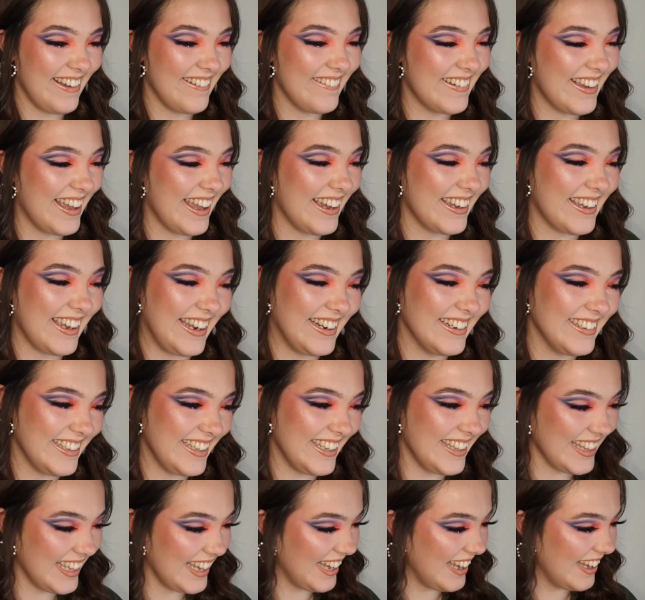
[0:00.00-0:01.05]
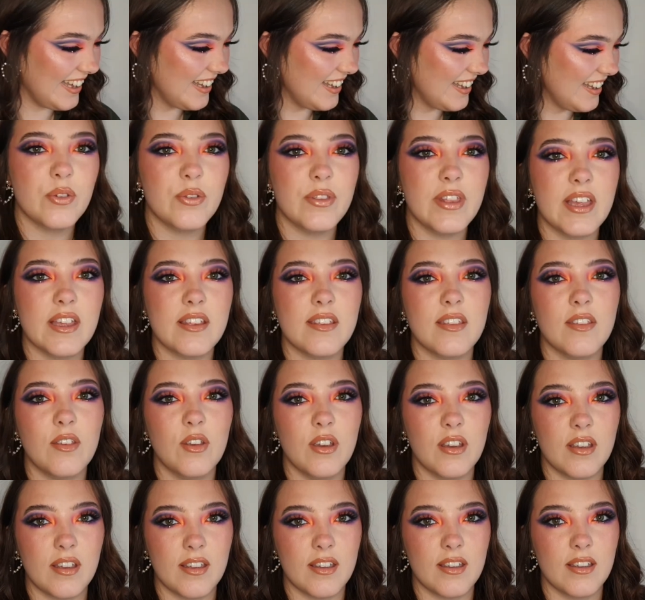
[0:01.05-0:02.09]
Okay, I kind of like that. This
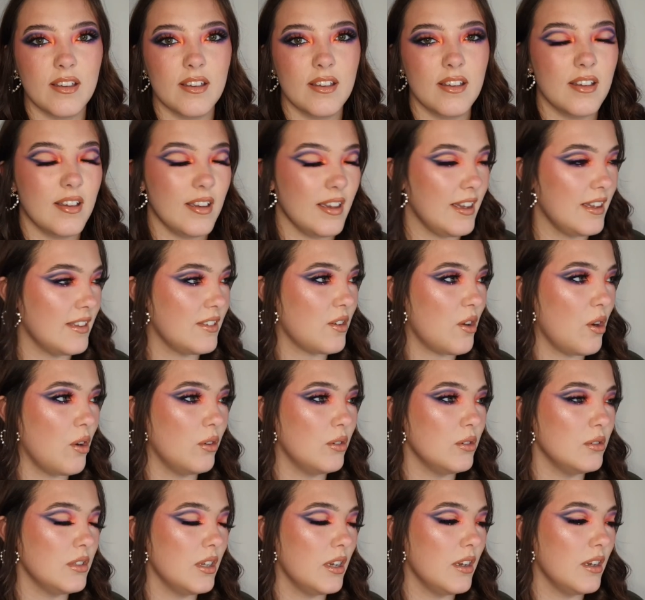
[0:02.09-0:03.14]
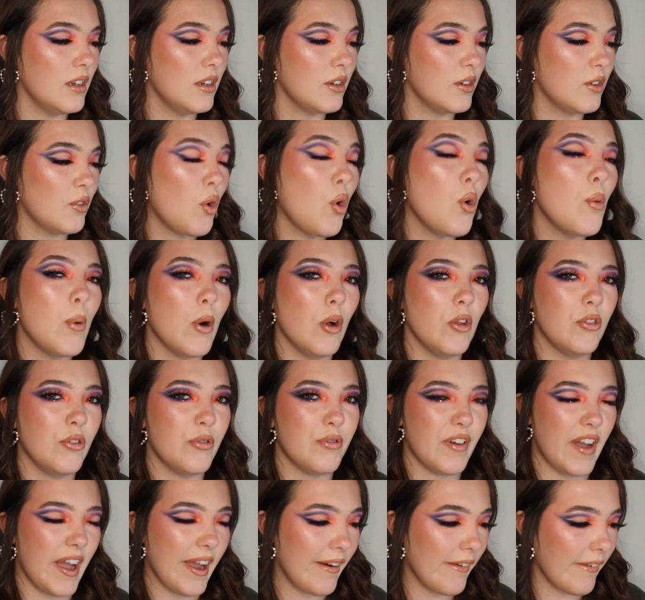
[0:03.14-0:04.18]
look is called Cobalt
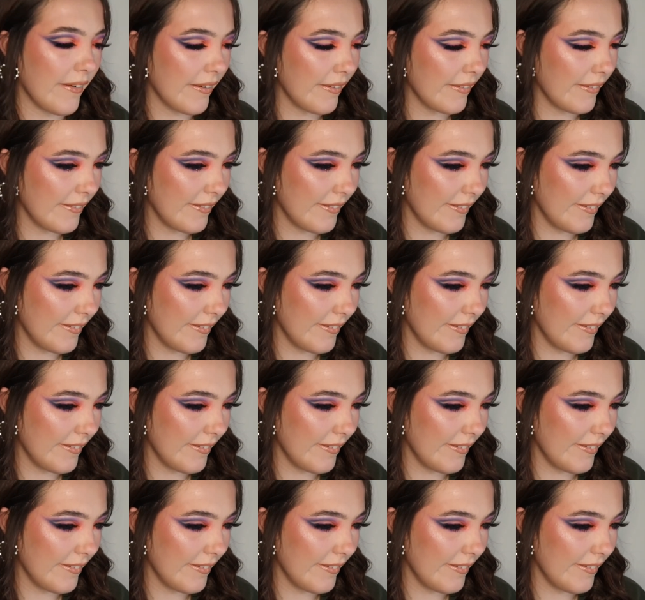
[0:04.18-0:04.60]
Fire.